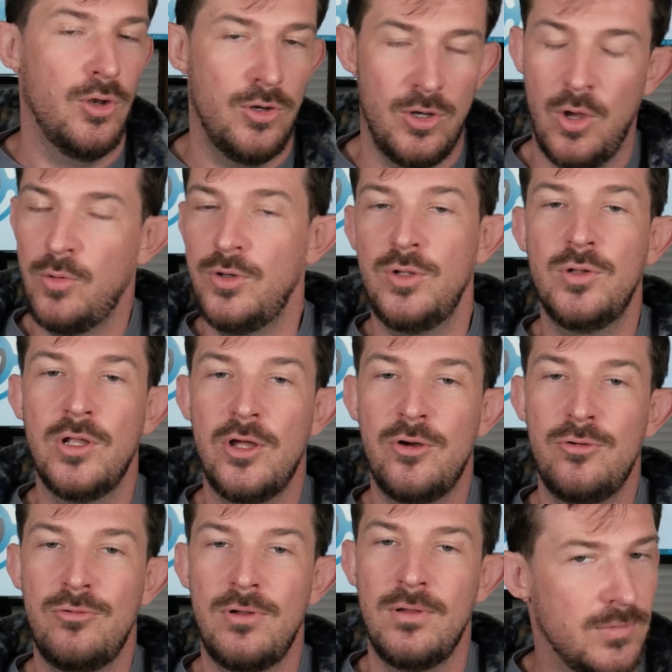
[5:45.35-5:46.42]
No new
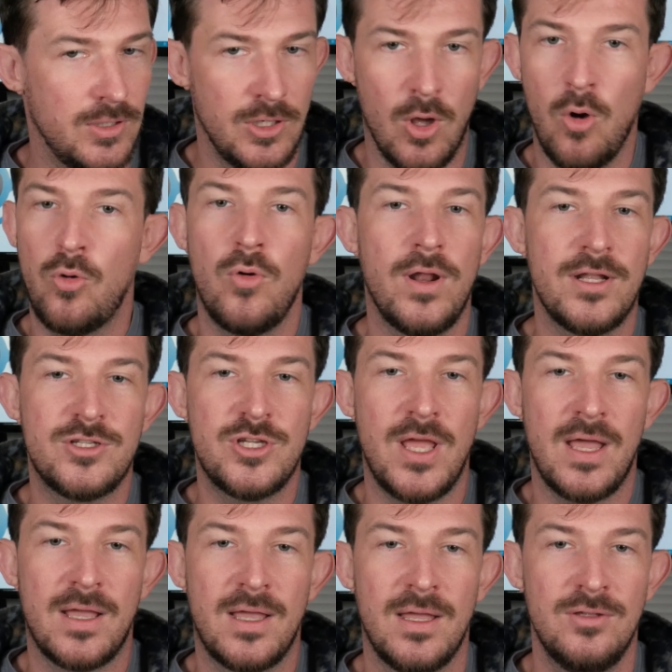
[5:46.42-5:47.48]
loan, no credit
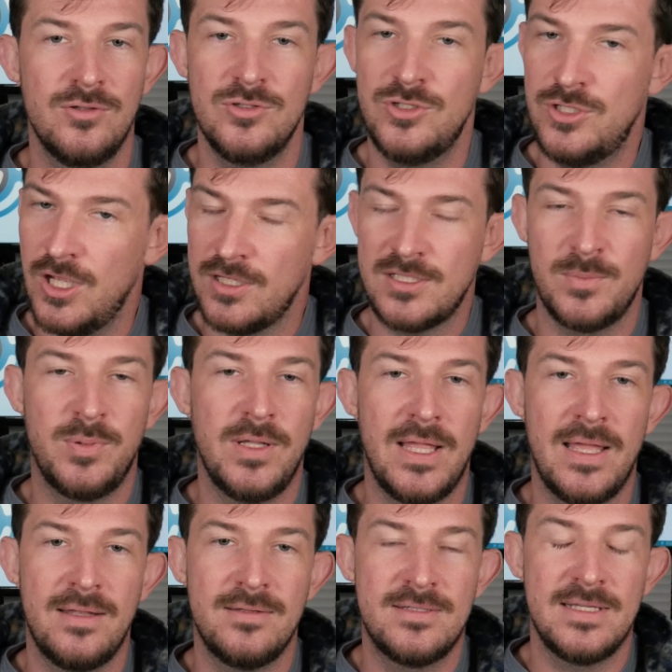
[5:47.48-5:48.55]
check, just a
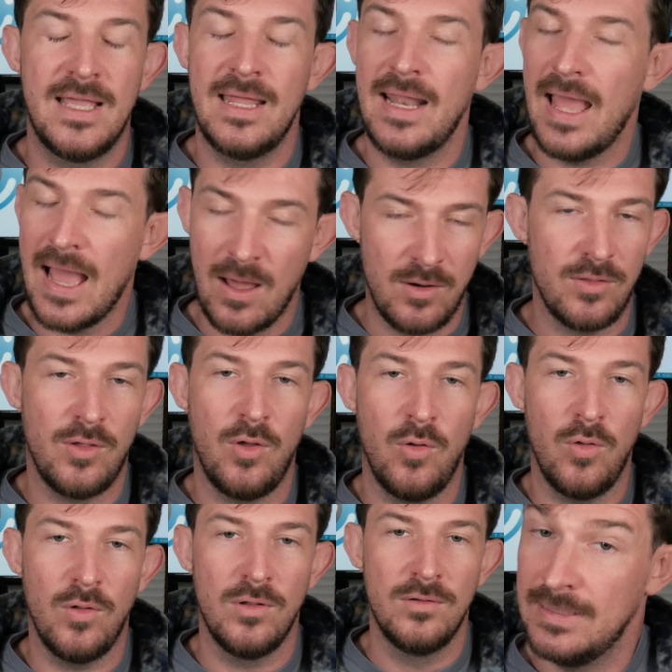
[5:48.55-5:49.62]
plan to get out of the
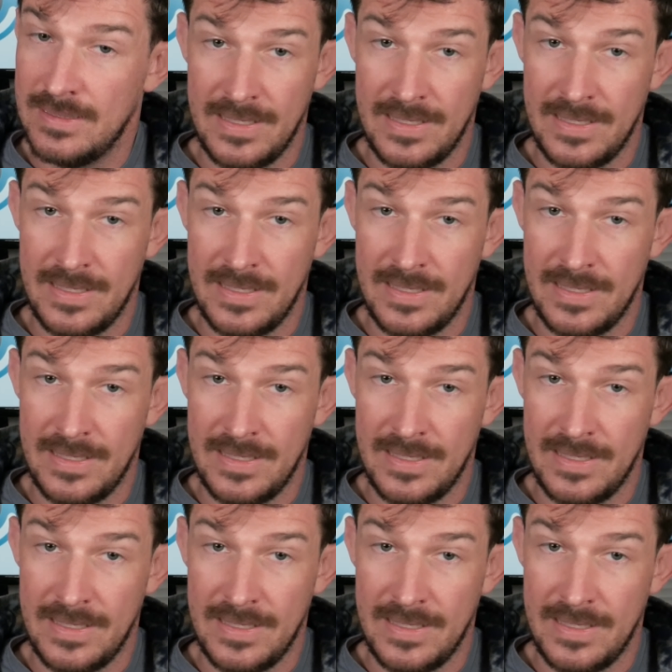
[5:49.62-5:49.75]
hole.